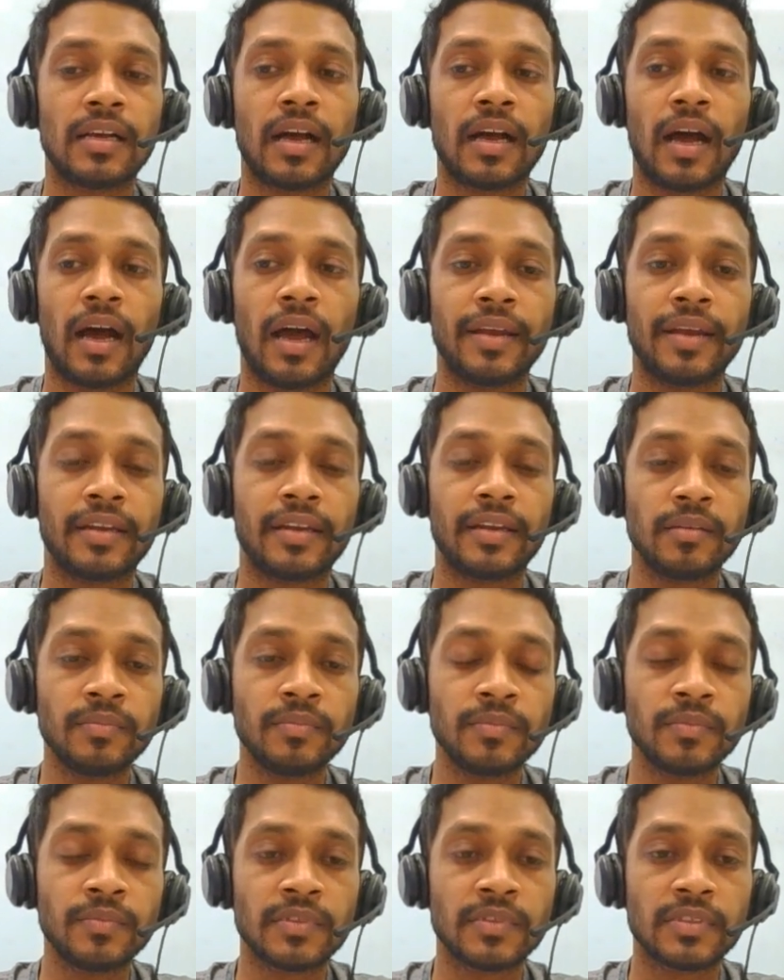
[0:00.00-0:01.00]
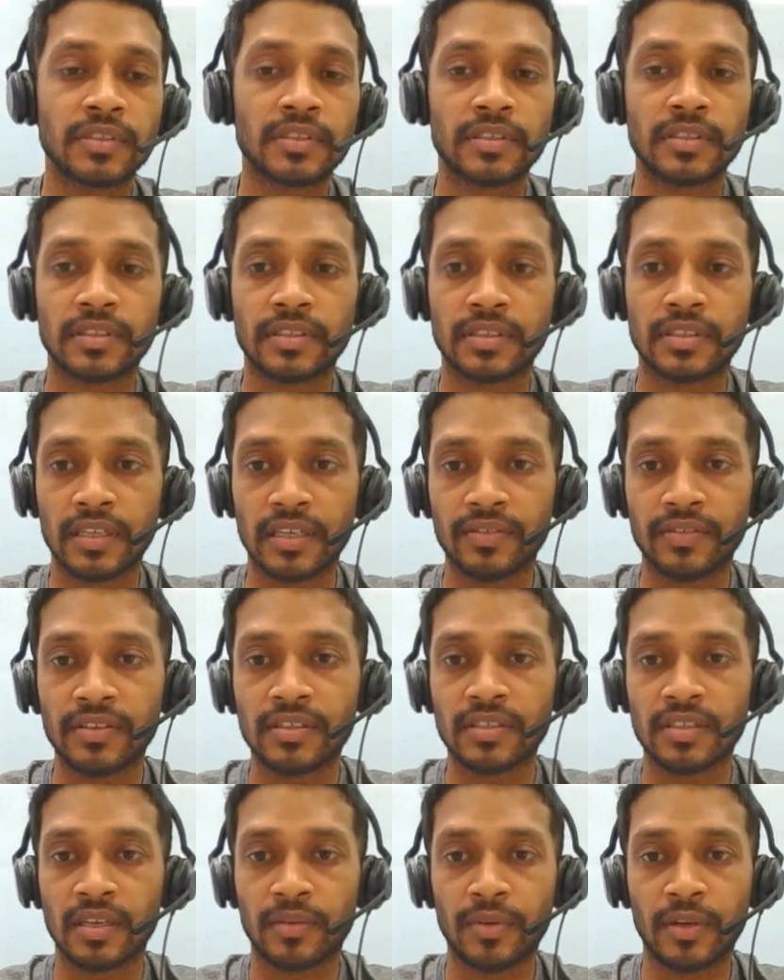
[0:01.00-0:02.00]
item service
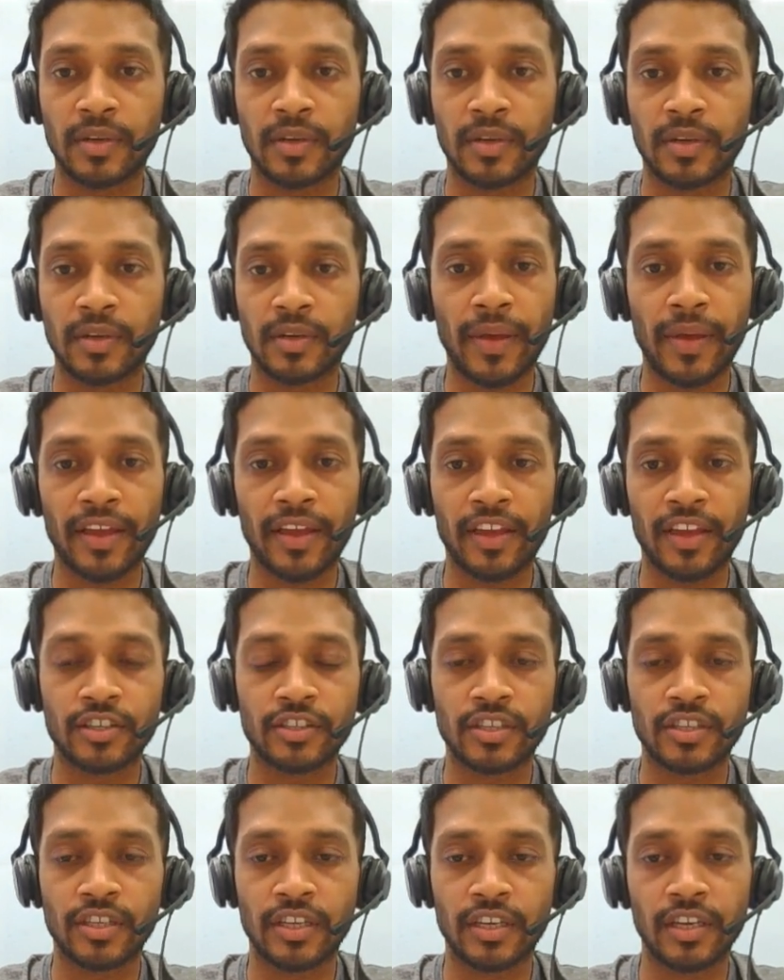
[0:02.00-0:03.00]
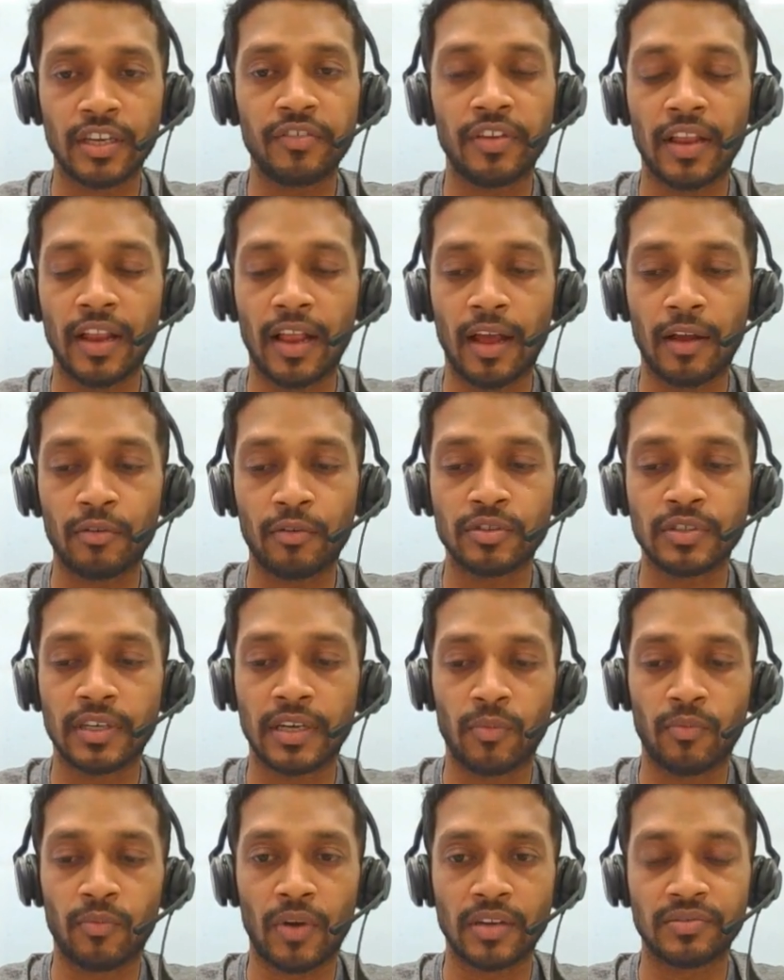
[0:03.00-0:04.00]
commitment package. Here we have to set up.
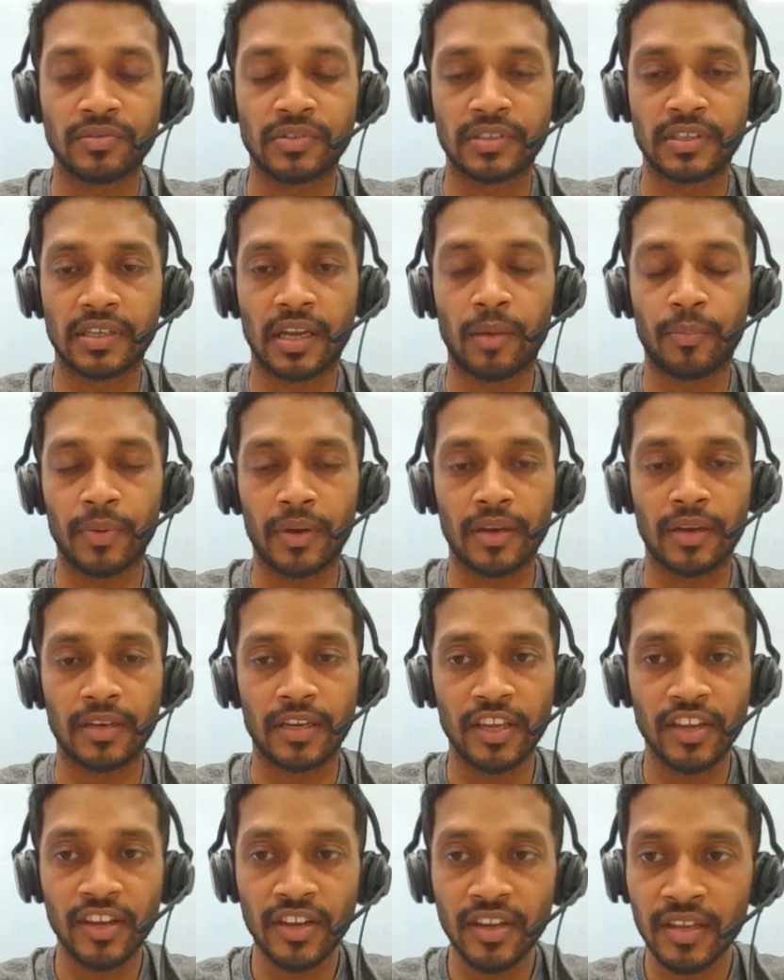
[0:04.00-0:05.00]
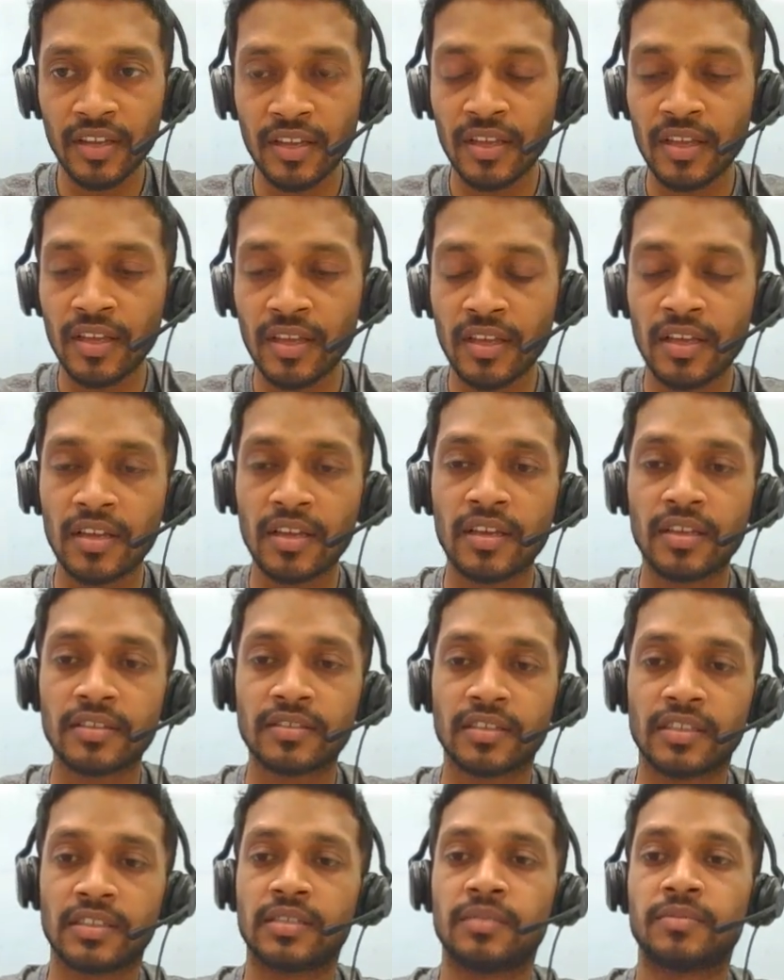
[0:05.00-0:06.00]
Once we set up it here,
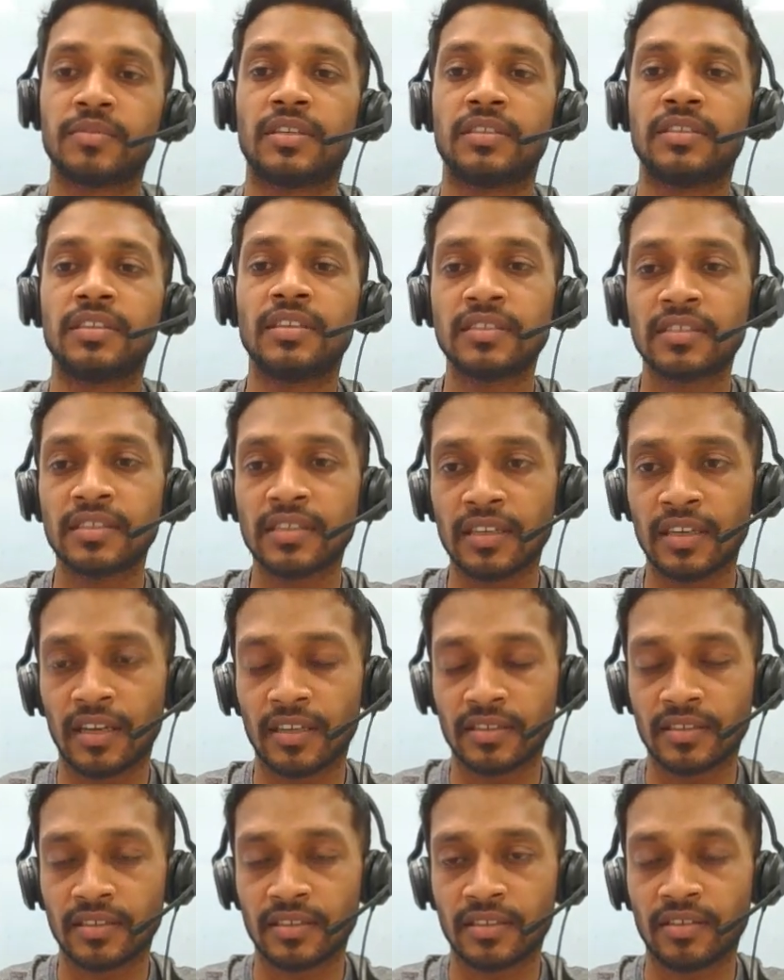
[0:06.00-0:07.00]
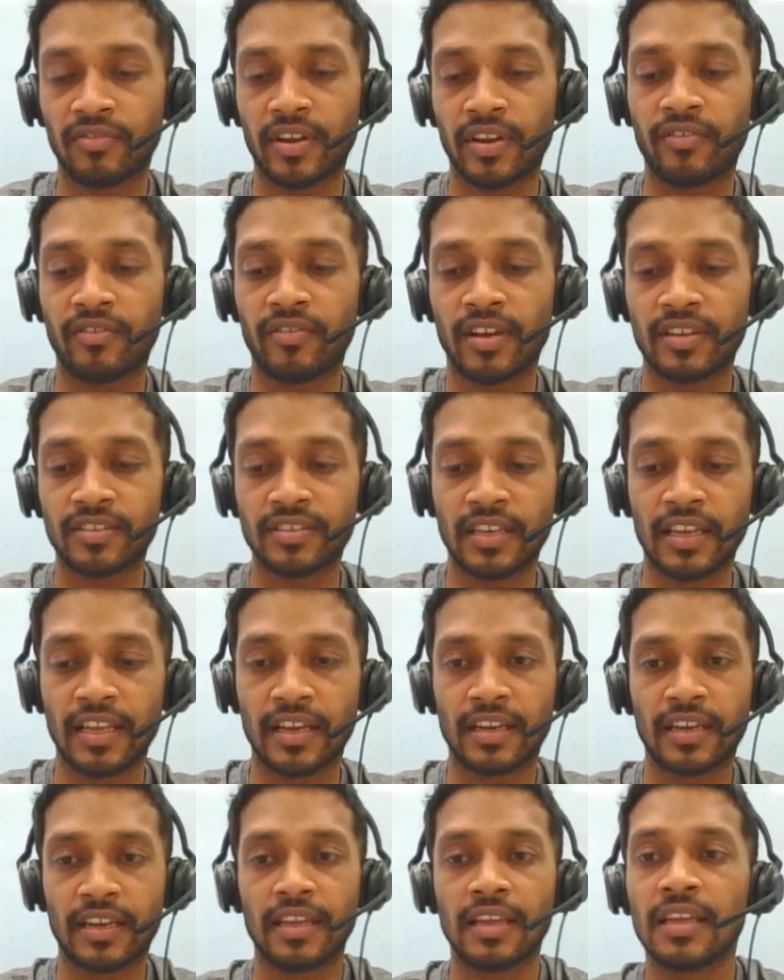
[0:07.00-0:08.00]
system suggesting us when we are
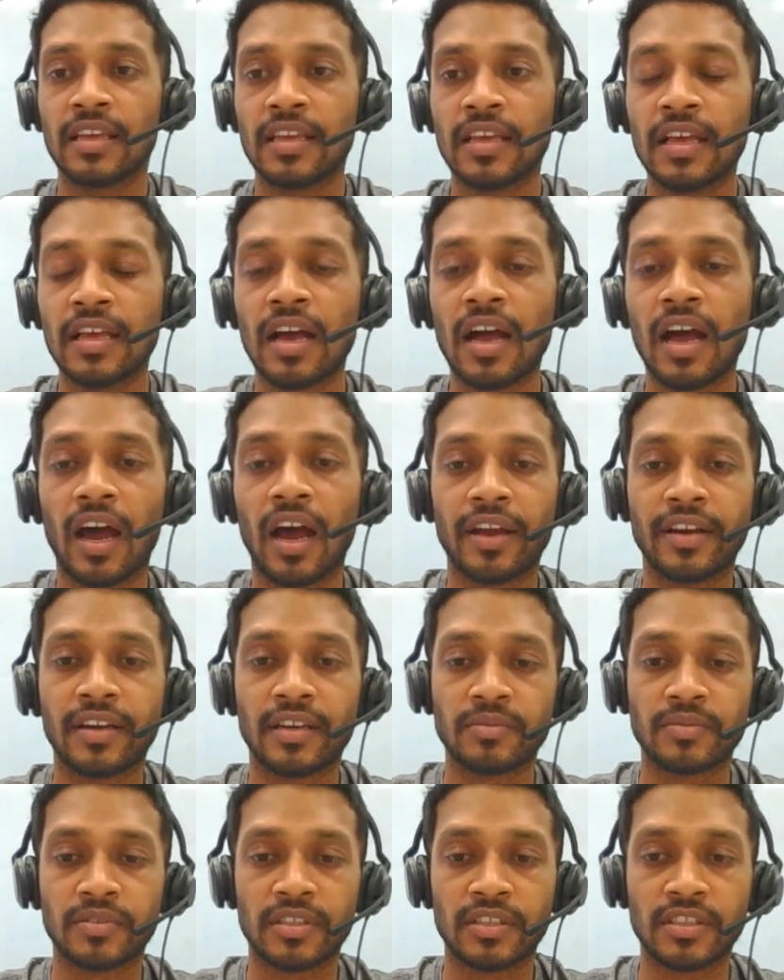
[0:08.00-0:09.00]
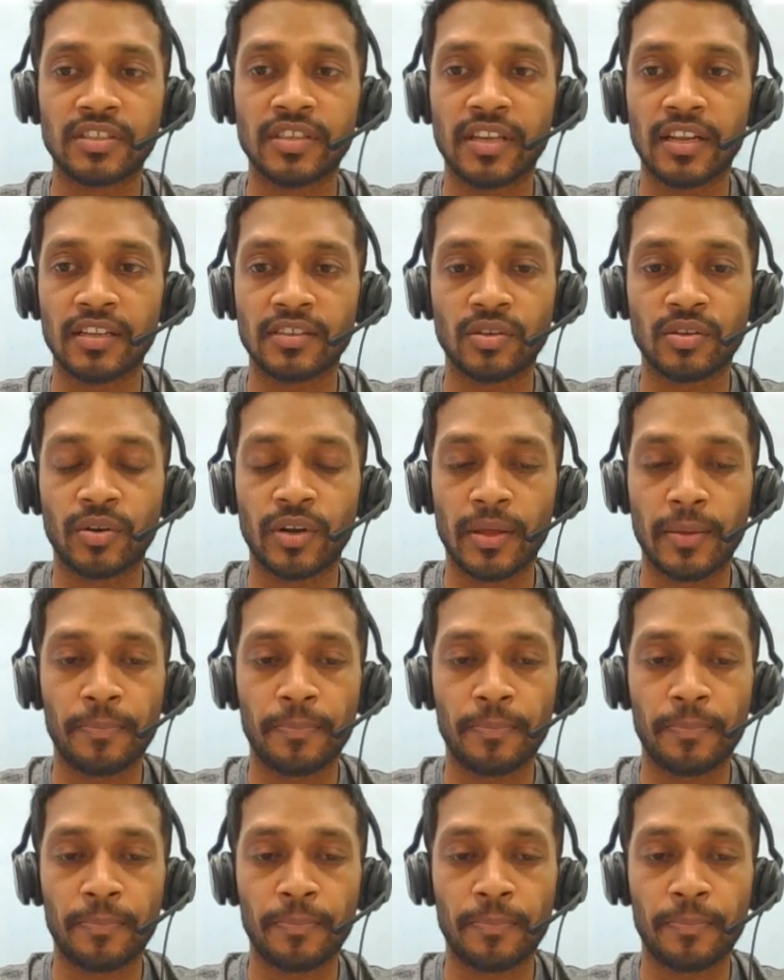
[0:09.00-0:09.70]
selecting items in the sales order.